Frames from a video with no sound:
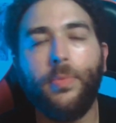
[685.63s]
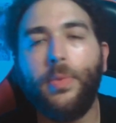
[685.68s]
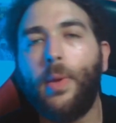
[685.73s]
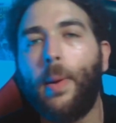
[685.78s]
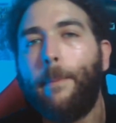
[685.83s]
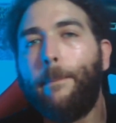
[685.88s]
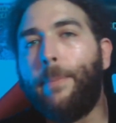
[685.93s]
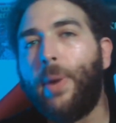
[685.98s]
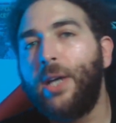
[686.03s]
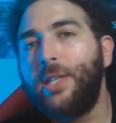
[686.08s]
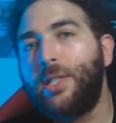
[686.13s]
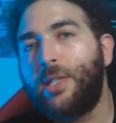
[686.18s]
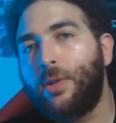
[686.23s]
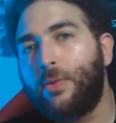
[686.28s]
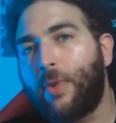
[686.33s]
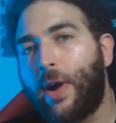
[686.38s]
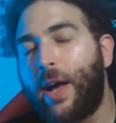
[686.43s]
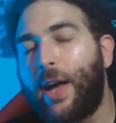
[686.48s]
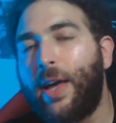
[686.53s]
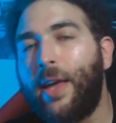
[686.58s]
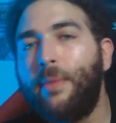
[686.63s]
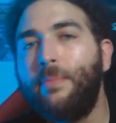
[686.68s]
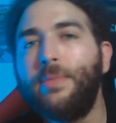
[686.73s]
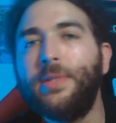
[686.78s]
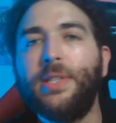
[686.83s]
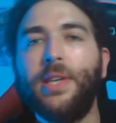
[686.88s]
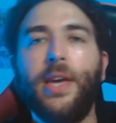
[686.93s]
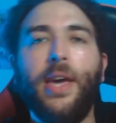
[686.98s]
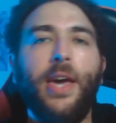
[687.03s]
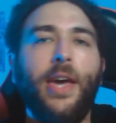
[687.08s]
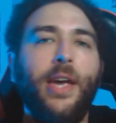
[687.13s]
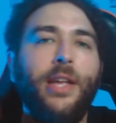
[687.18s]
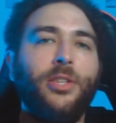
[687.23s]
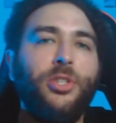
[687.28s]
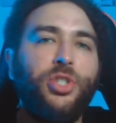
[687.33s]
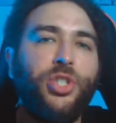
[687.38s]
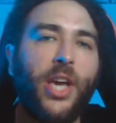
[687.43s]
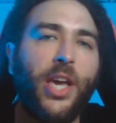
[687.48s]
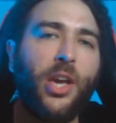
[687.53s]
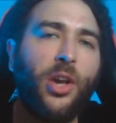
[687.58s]
Busta Rhymes and
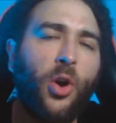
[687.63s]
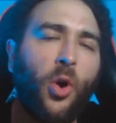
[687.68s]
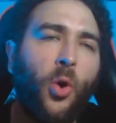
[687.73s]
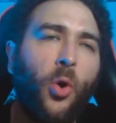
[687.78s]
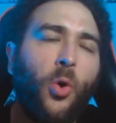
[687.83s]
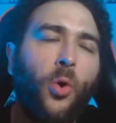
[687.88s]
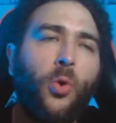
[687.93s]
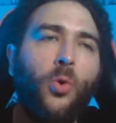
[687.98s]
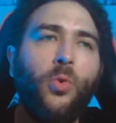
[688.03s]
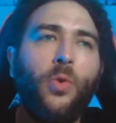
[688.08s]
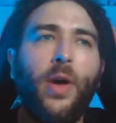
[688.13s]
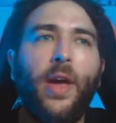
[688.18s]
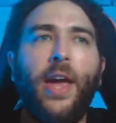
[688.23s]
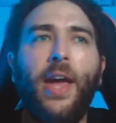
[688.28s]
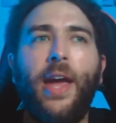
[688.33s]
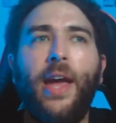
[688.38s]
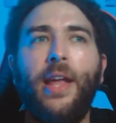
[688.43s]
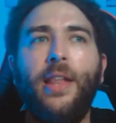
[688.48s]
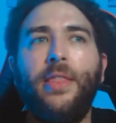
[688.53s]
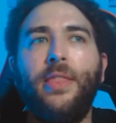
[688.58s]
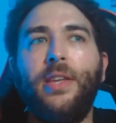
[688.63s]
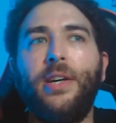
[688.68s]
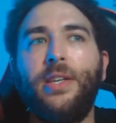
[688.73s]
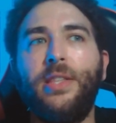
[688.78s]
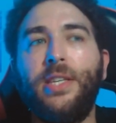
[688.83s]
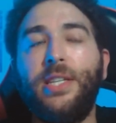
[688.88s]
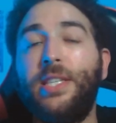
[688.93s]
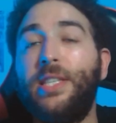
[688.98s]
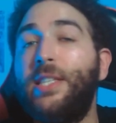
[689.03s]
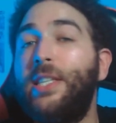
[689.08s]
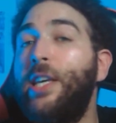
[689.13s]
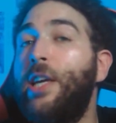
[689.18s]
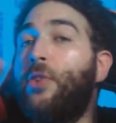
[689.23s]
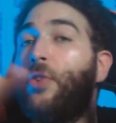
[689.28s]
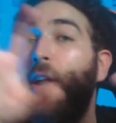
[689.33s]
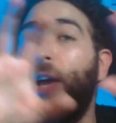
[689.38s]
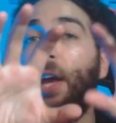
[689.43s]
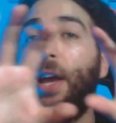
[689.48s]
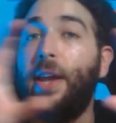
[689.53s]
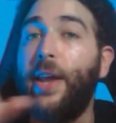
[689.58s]
J. Cole and the
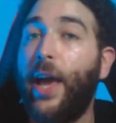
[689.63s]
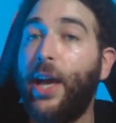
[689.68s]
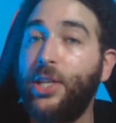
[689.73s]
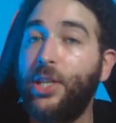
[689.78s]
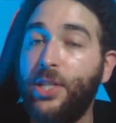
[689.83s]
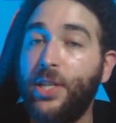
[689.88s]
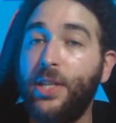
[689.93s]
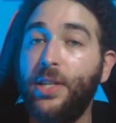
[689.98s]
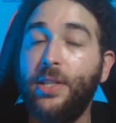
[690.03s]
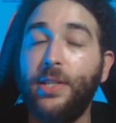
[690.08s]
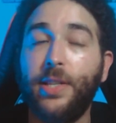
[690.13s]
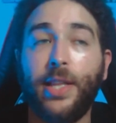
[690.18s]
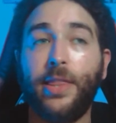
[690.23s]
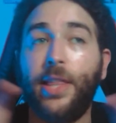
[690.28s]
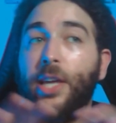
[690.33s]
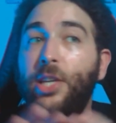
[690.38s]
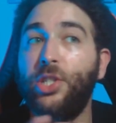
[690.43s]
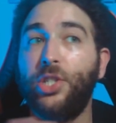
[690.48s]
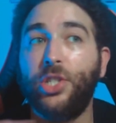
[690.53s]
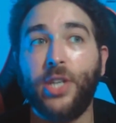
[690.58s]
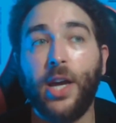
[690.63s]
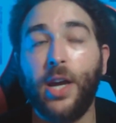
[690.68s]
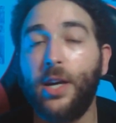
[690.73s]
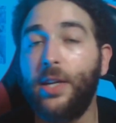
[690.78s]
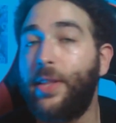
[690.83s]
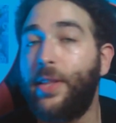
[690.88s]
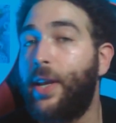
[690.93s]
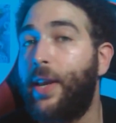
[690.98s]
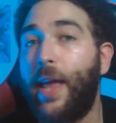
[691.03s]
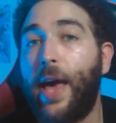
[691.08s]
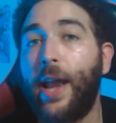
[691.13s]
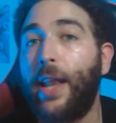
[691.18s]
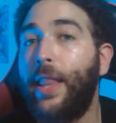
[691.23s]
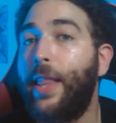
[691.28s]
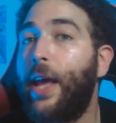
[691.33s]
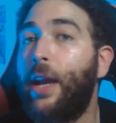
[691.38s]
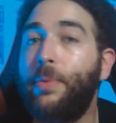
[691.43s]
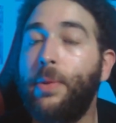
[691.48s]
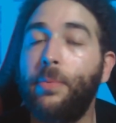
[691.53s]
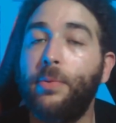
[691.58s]
secret connection that they share that not a
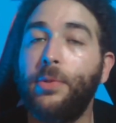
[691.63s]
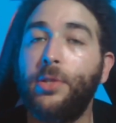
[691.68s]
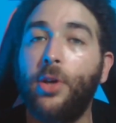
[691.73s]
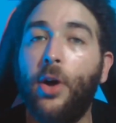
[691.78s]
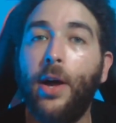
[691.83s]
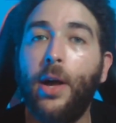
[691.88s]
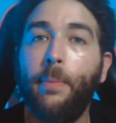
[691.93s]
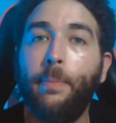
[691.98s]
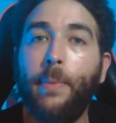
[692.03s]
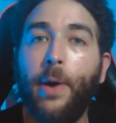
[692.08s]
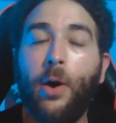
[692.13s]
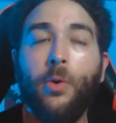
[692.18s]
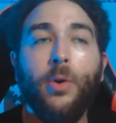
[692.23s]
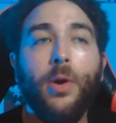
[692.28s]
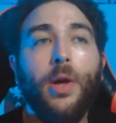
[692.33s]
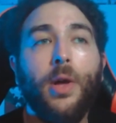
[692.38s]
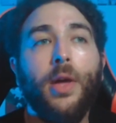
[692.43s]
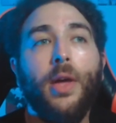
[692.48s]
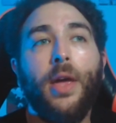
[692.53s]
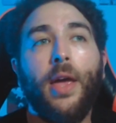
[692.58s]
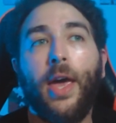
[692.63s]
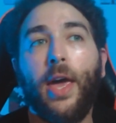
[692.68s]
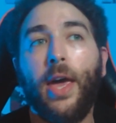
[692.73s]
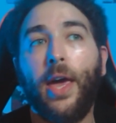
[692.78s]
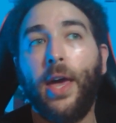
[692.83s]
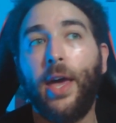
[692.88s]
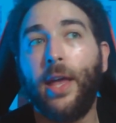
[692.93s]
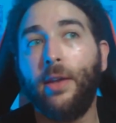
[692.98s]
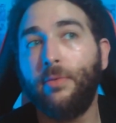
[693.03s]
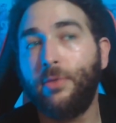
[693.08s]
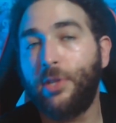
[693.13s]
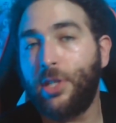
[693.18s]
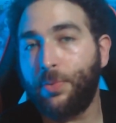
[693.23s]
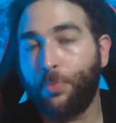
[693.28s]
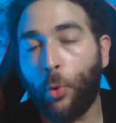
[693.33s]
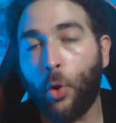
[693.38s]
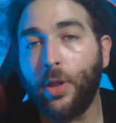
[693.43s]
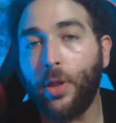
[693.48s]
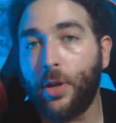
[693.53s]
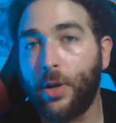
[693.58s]
lot of people talk about. And
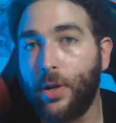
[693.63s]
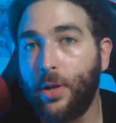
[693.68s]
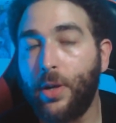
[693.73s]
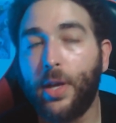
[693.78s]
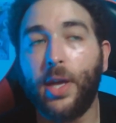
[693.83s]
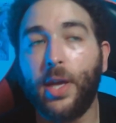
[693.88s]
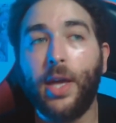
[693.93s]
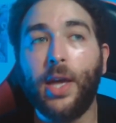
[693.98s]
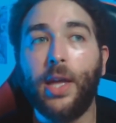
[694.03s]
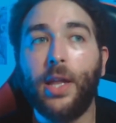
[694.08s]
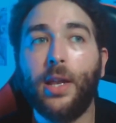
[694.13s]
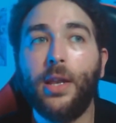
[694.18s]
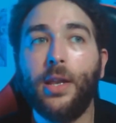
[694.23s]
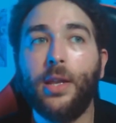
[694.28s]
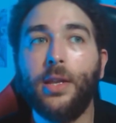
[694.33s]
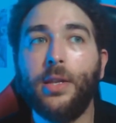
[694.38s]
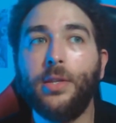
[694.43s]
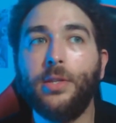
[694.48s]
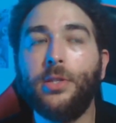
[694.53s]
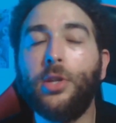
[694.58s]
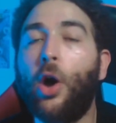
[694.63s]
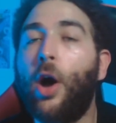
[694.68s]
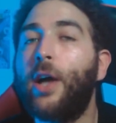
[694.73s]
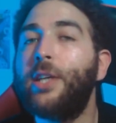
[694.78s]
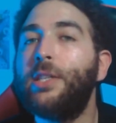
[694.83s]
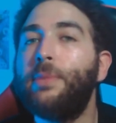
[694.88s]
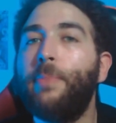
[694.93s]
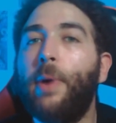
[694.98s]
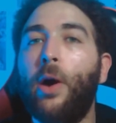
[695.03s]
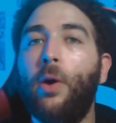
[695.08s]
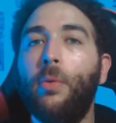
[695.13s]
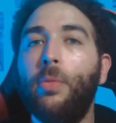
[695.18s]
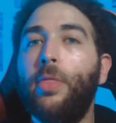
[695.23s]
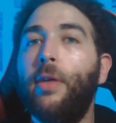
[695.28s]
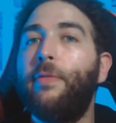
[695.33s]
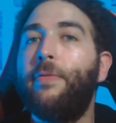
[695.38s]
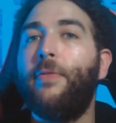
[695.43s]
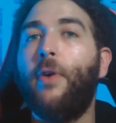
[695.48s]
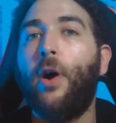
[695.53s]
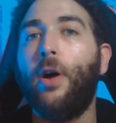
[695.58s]
spoiler, it talks about
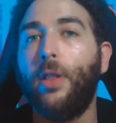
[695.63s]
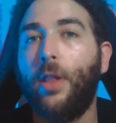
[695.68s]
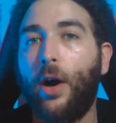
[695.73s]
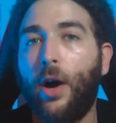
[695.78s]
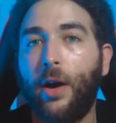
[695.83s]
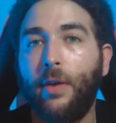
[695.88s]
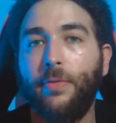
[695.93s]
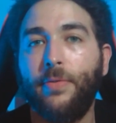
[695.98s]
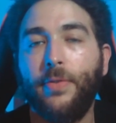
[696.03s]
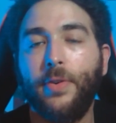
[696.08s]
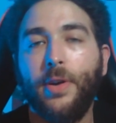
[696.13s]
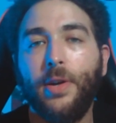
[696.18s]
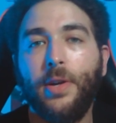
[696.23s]
the fall off.